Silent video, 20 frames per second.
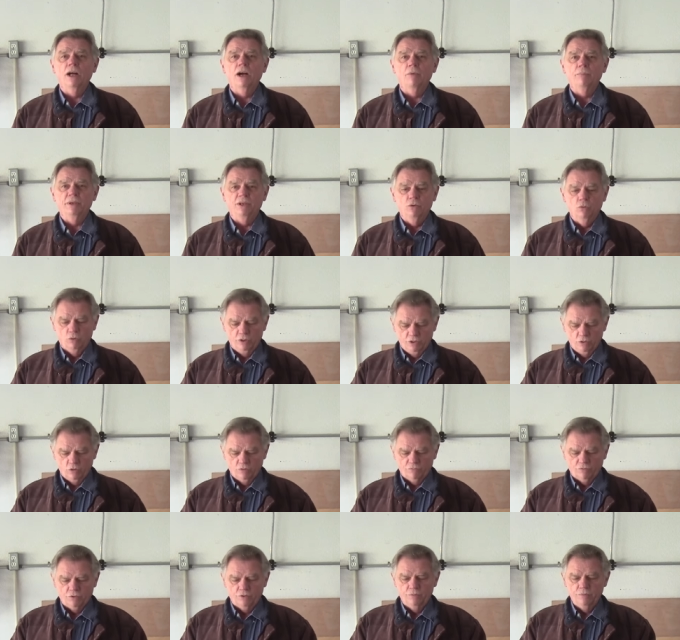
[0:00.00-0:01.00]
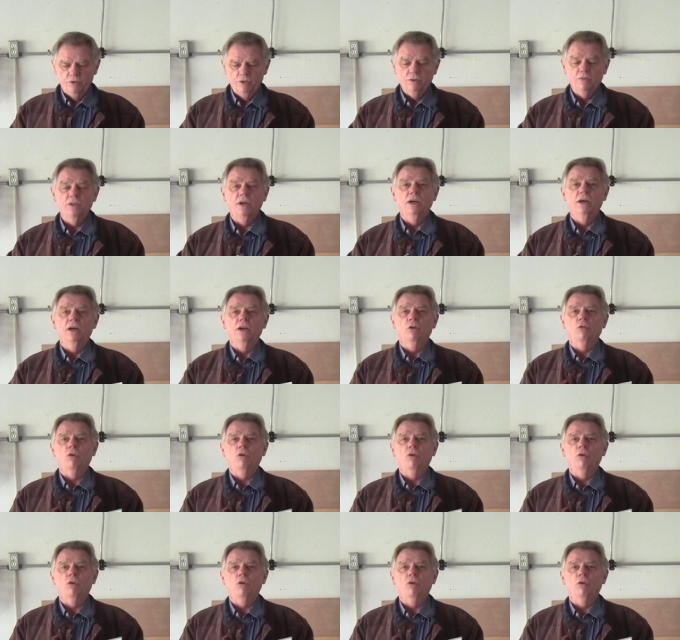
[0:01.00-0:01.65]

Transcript: I'll be going over the